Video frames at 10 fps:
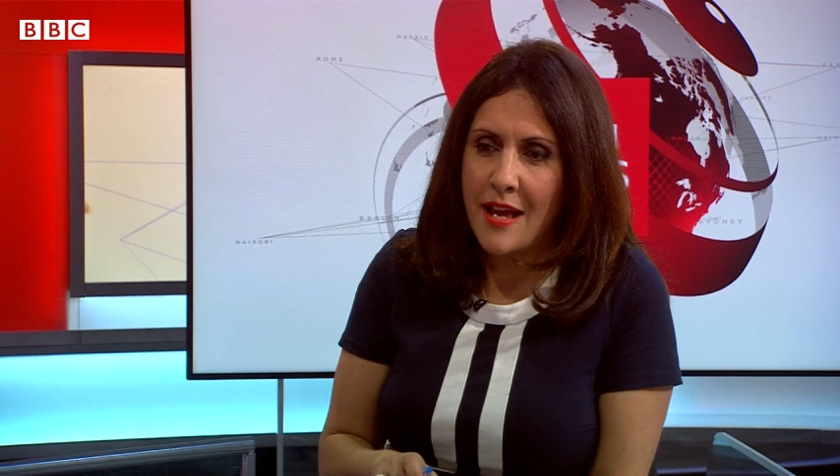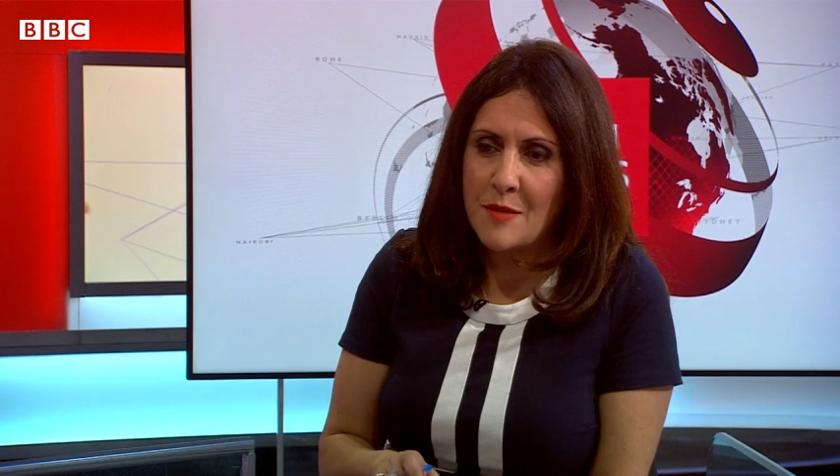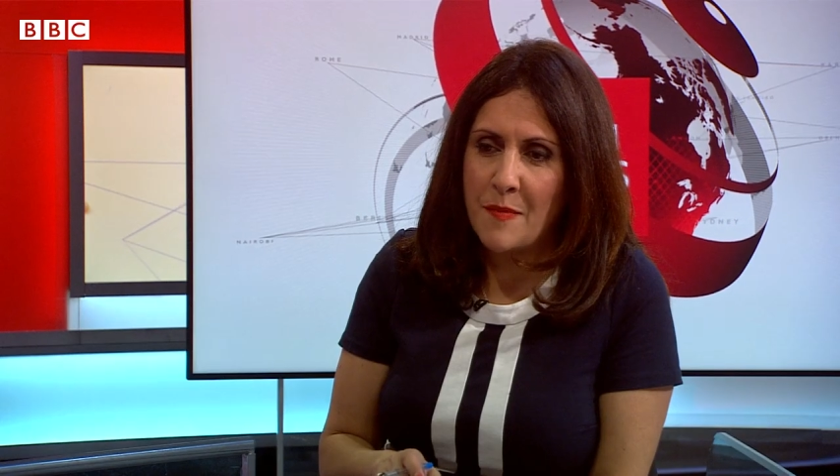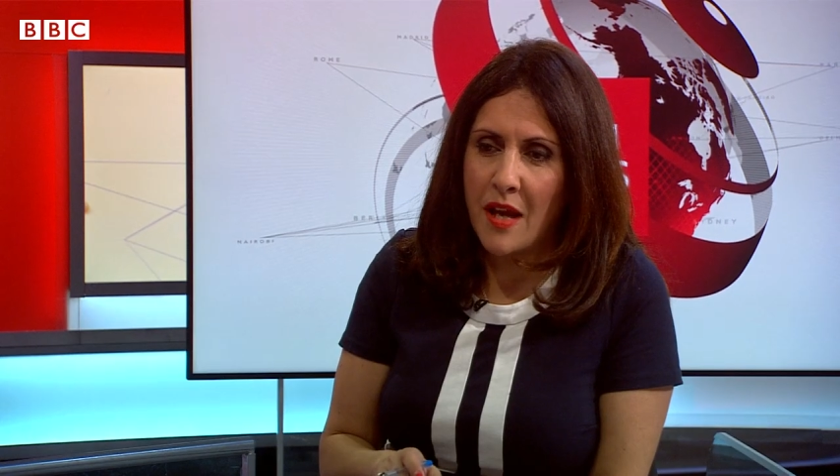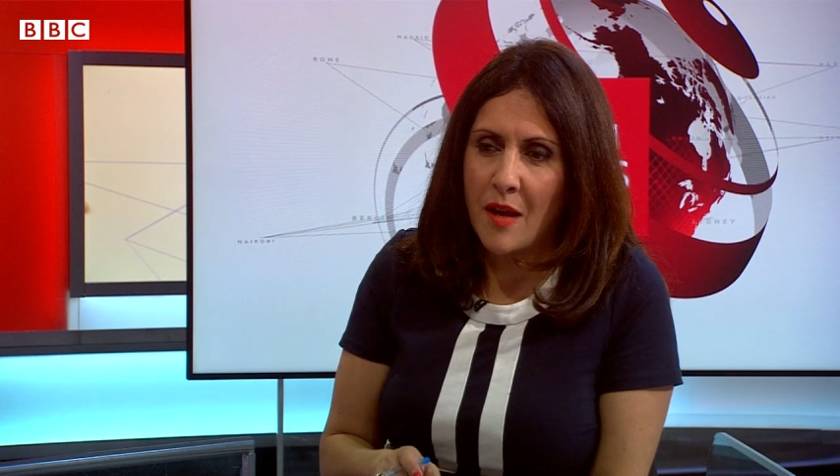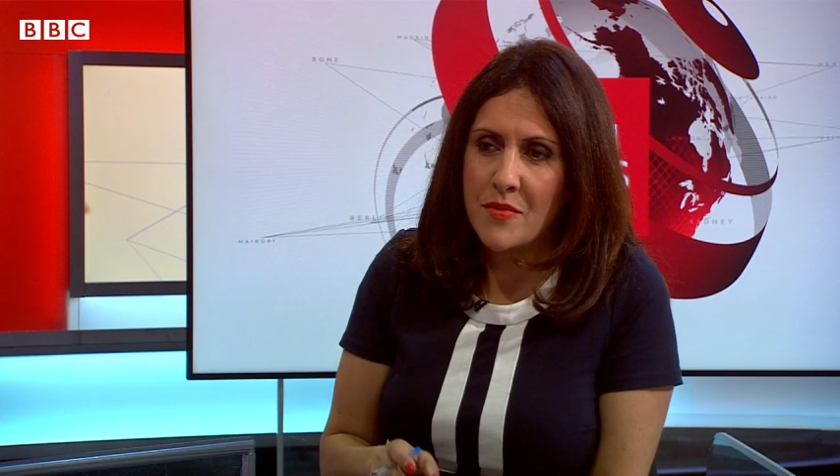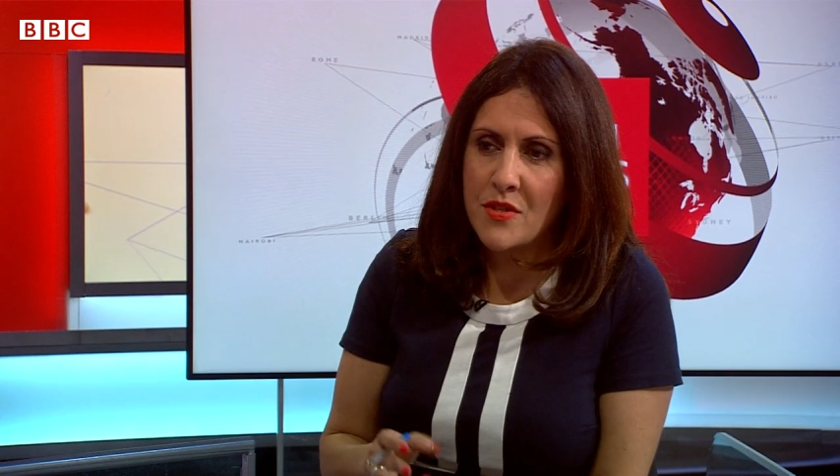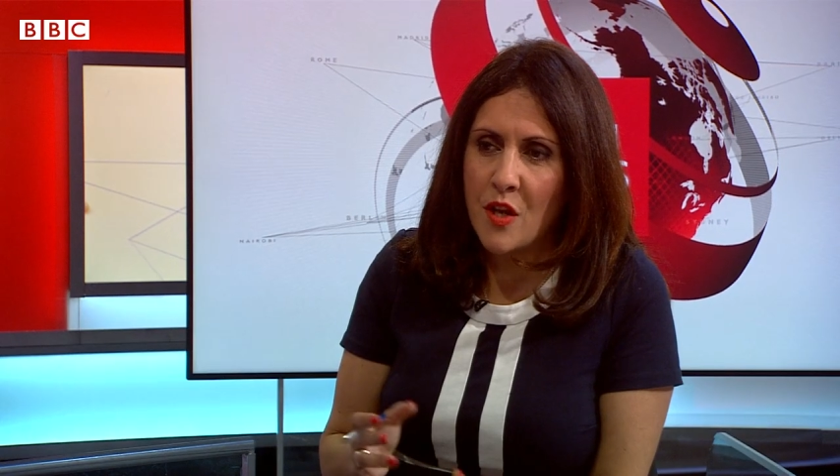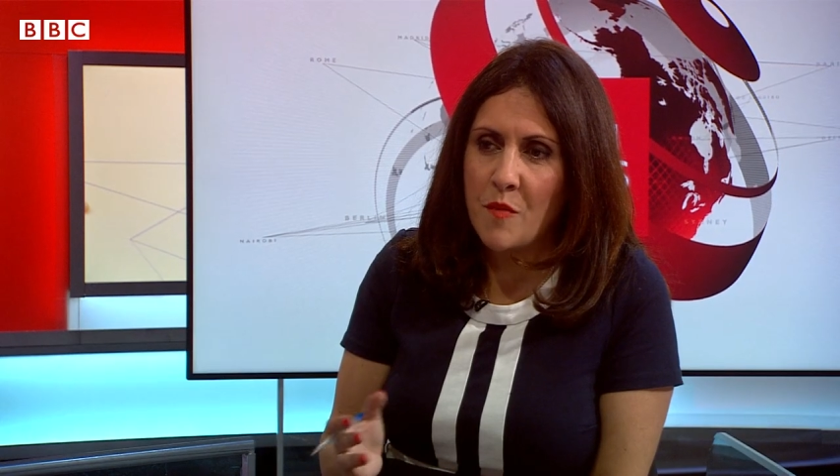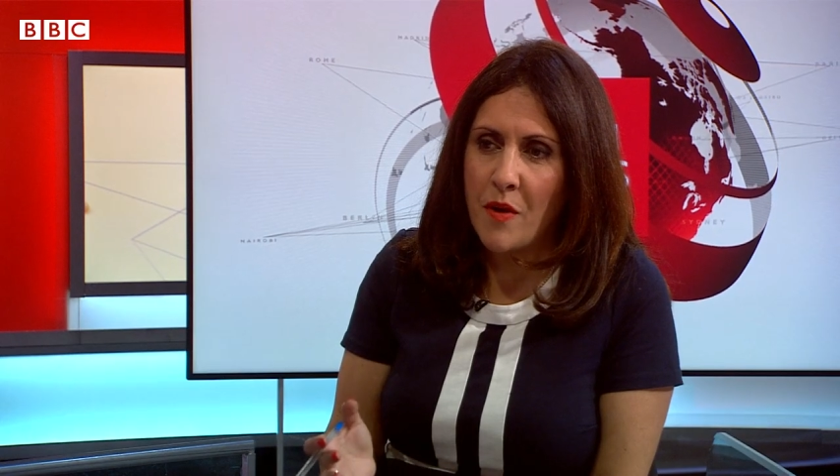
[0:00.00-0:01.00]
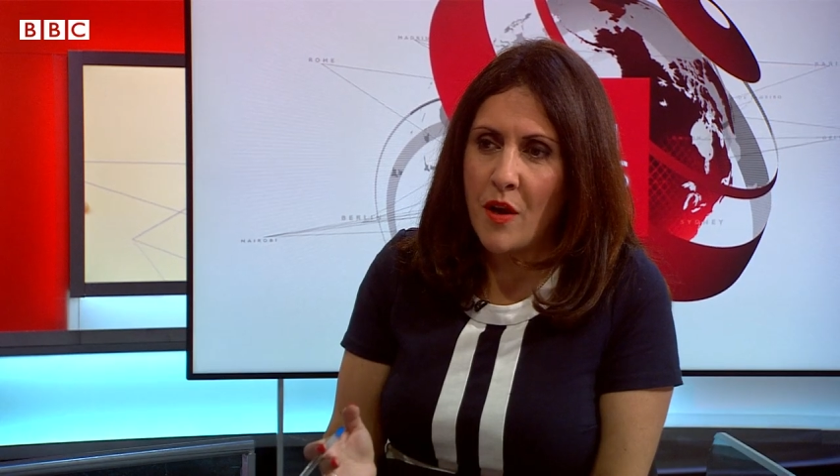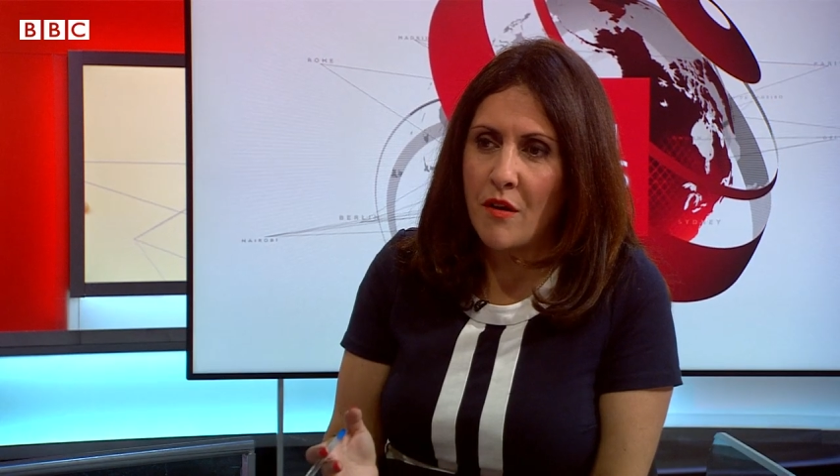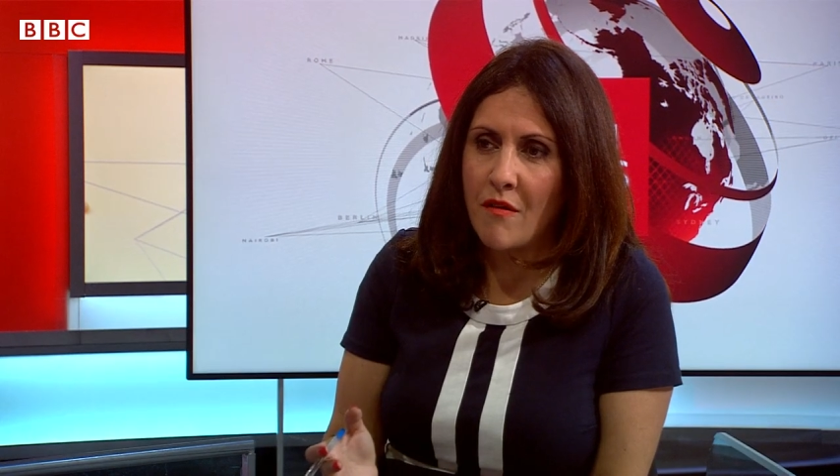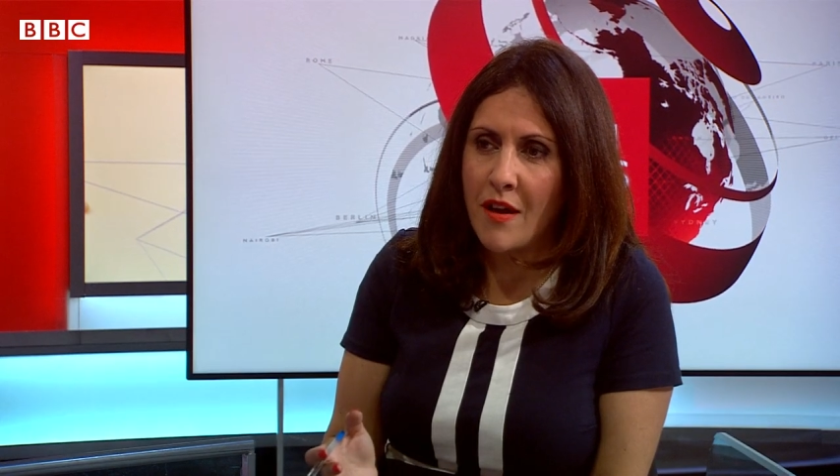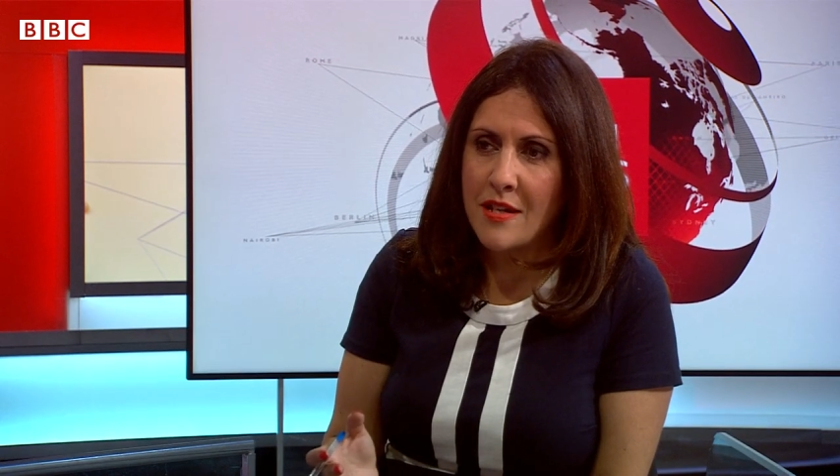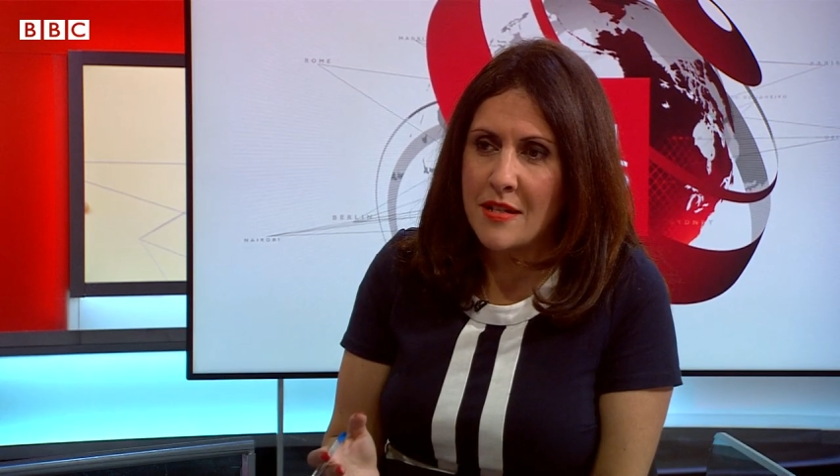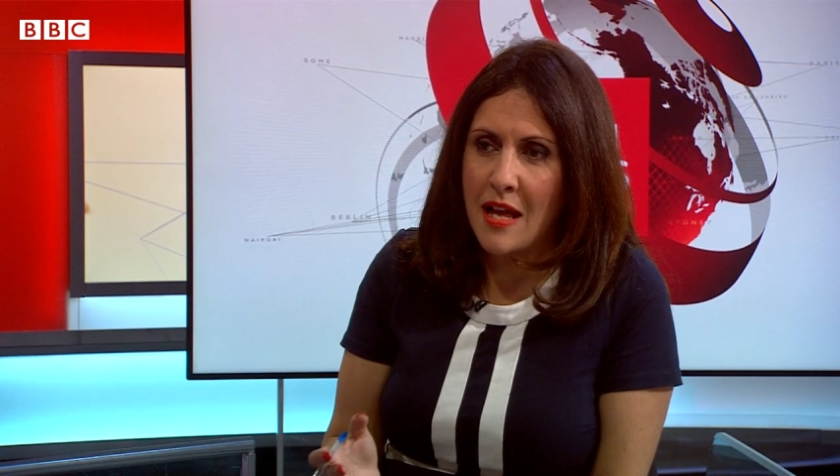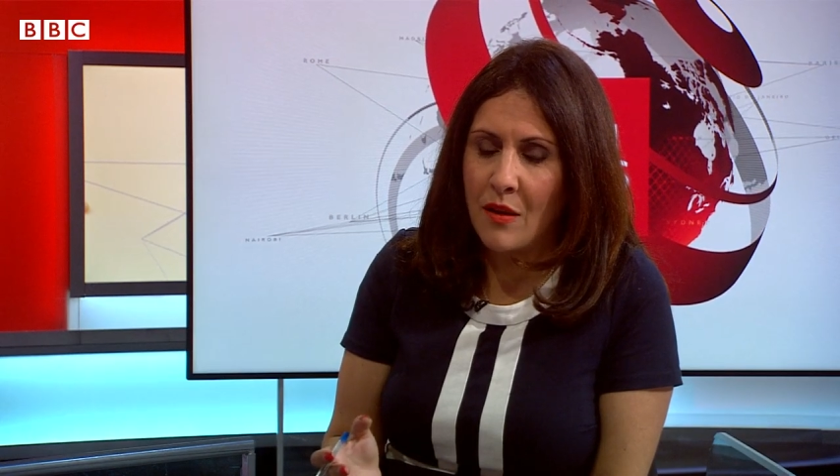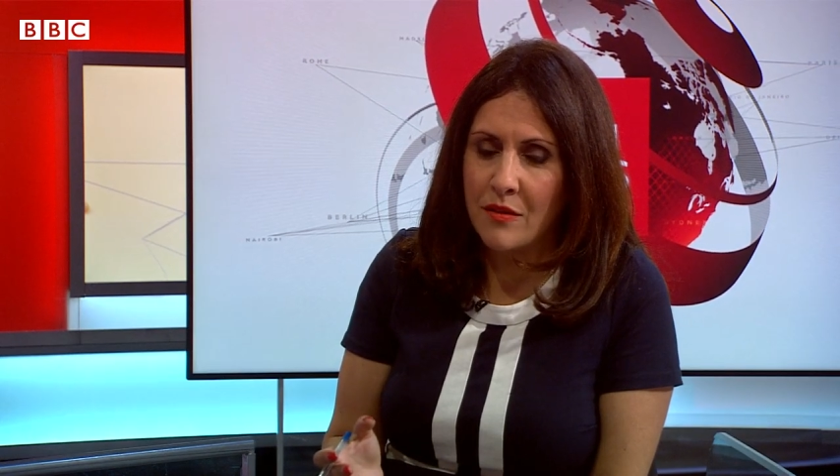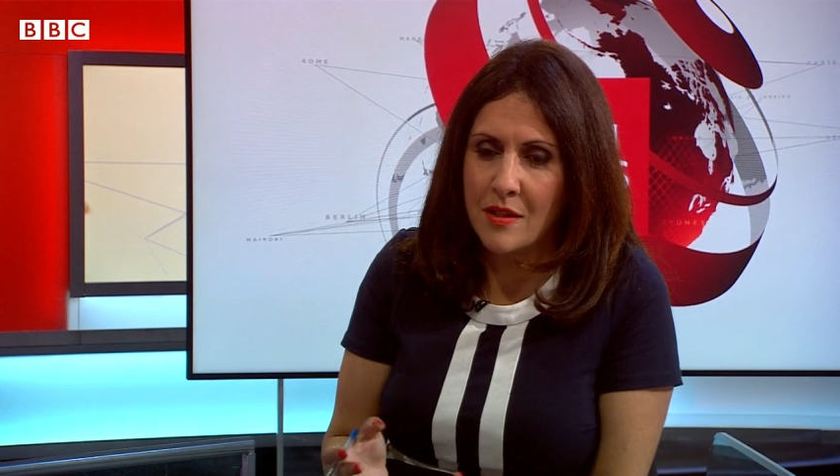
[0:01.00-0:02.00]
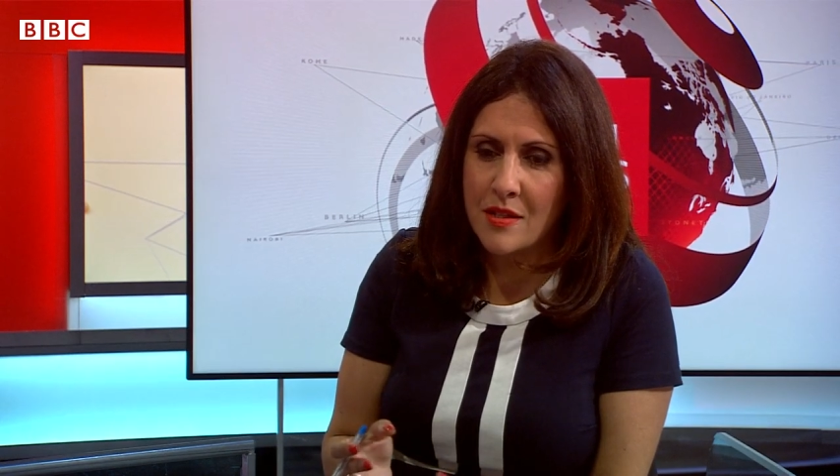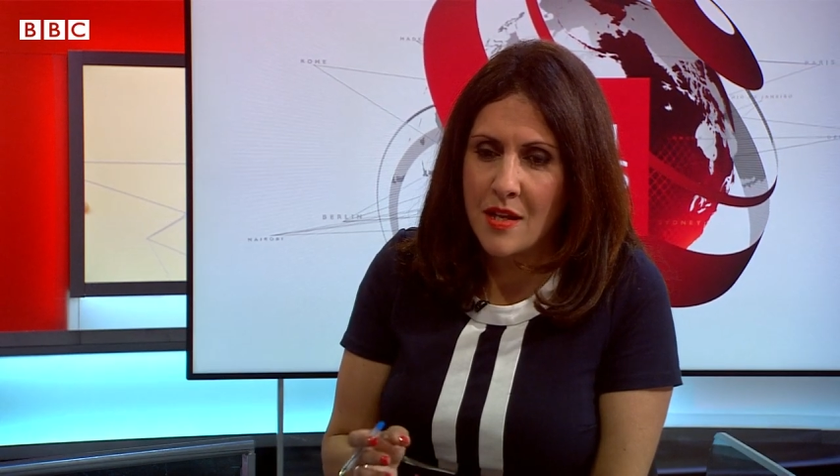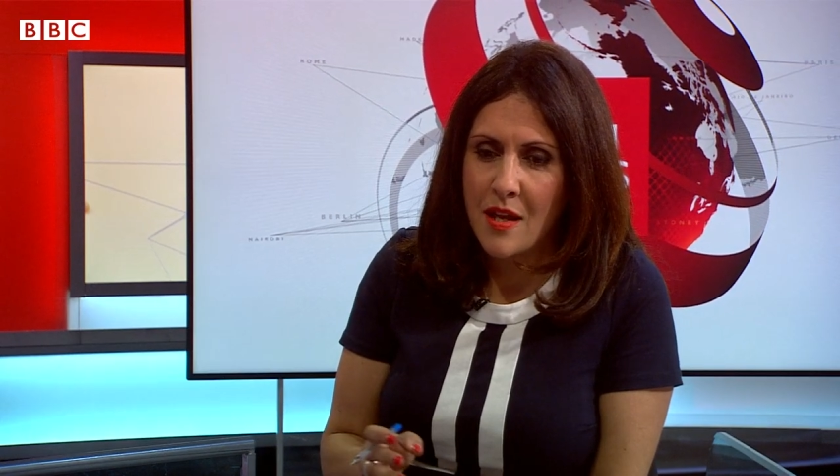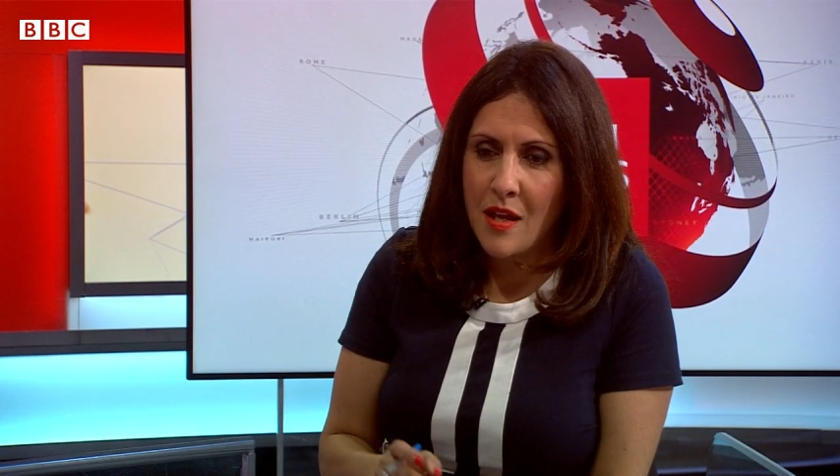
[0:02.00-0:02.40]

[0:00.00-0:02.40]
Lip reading: has become so polarised now that